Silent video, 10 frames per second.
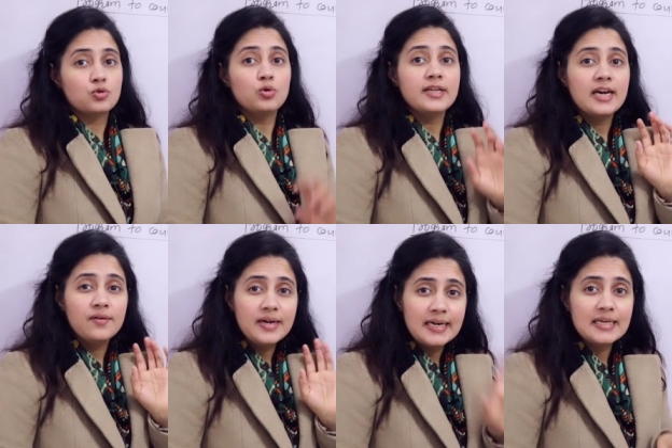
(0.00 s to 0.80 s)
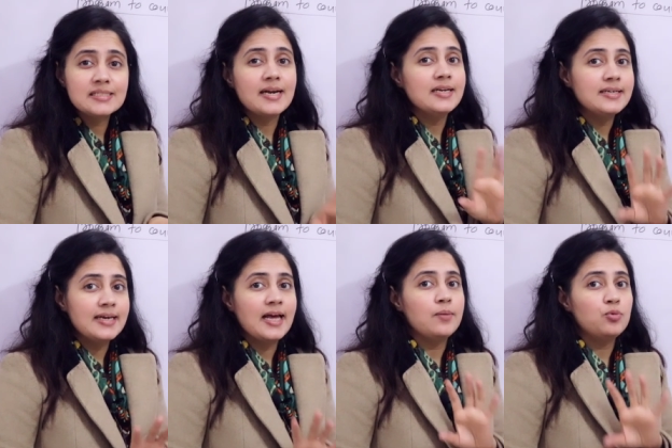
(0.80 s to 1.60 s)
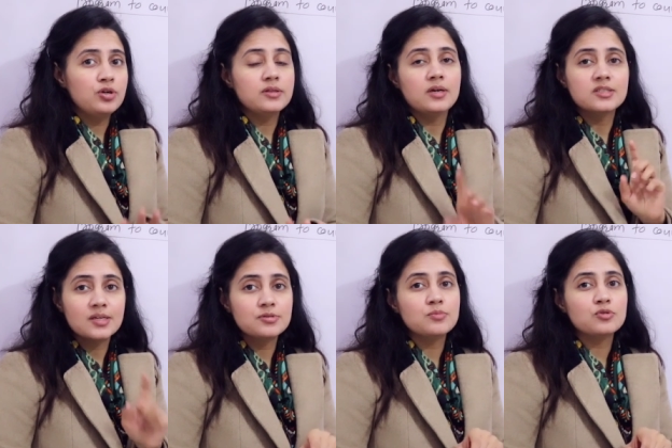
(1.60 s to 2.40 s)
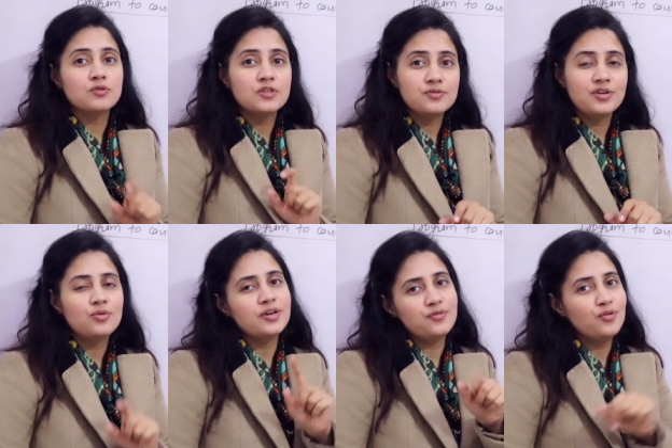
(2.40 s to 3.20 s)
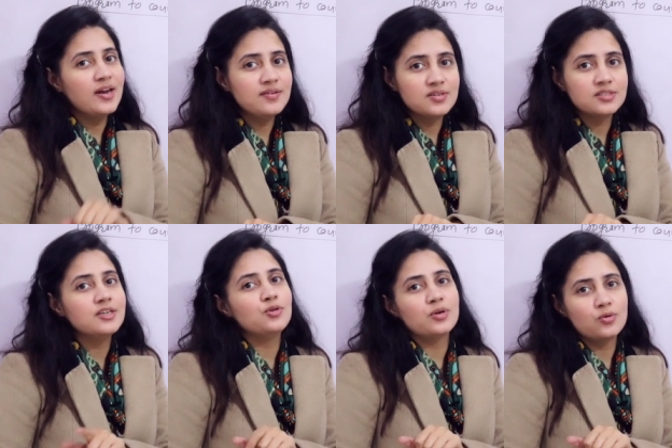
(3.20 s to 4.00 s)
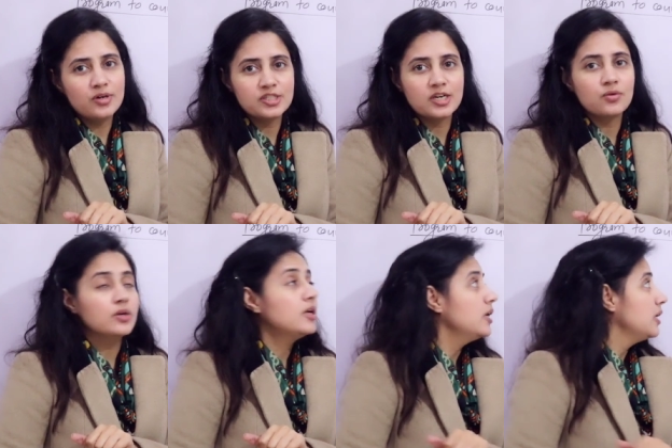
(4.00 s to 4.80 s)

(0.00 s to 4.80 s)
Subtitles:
So all the relevant links and detail I'll put in the description box of this video. If you are interested, you can go and check out.